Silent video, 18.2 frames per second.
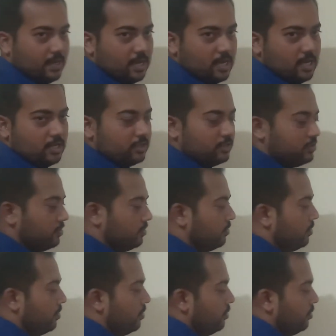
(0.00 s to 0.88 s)

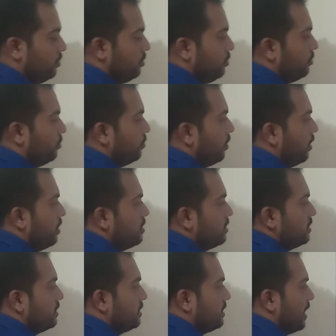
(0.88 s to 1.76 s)
So you
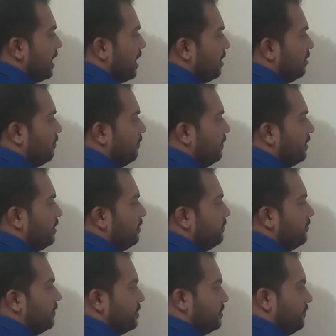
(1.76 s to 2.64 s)
start with the
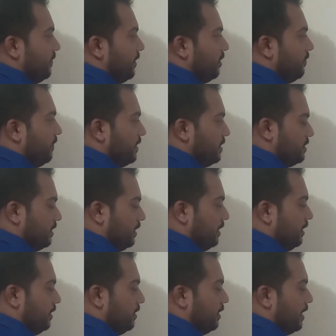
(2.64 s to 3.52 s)
first frequency
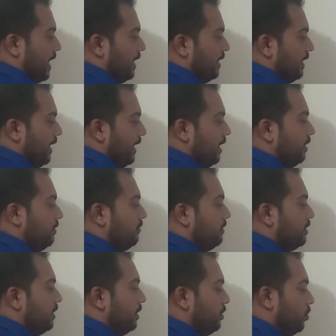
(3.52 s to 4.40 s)
here and end with
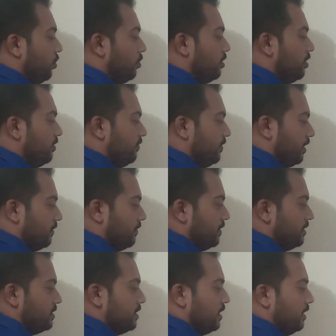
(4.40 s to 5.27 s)
the total
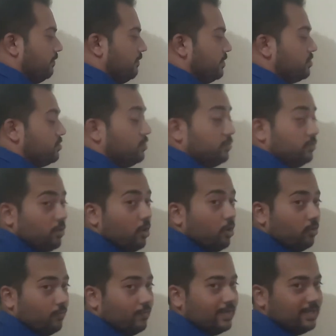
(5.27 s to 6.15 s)
frequency here, which should
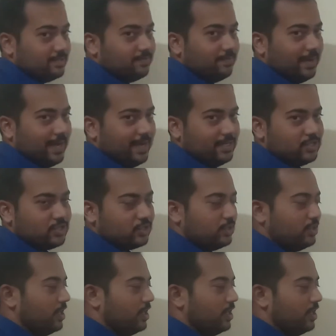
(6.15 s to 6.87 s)
always match.